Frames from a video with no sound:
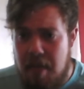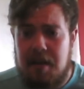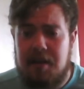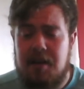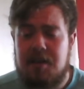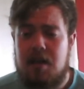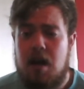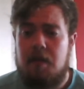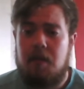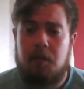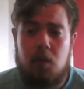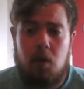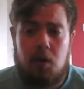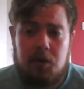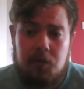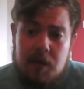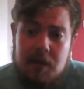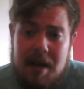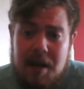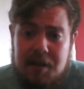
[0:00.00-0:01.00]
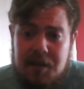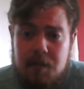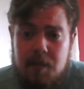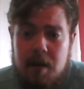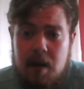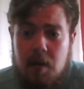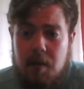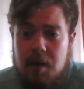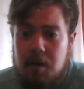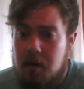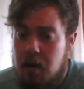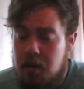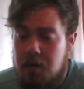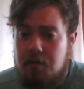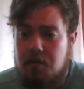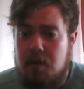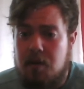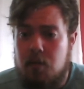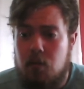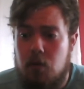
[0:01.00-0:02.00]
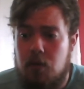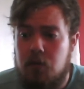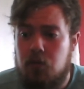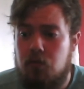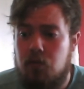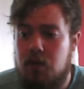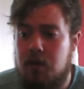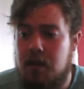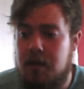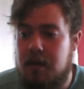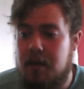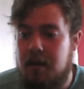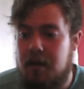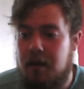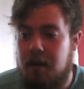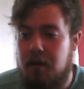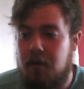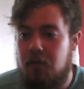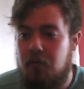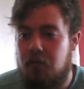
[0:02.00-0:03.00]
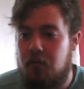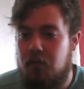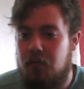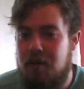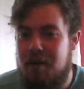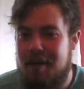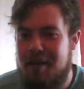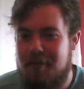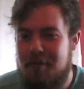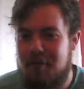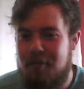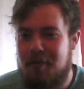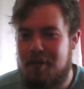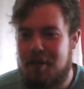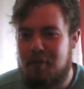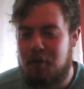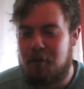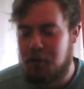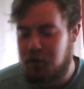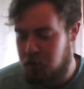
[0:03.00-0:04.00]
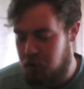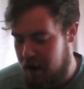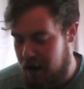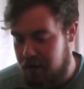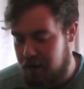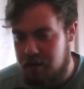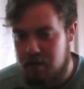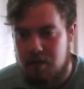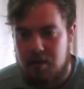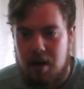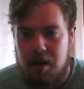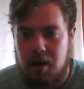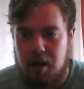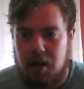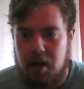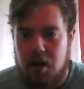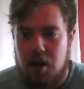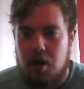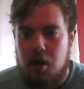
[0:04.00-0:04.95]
then just having Bronson Reed decimate him in 3 moves really did really was quite entertaining.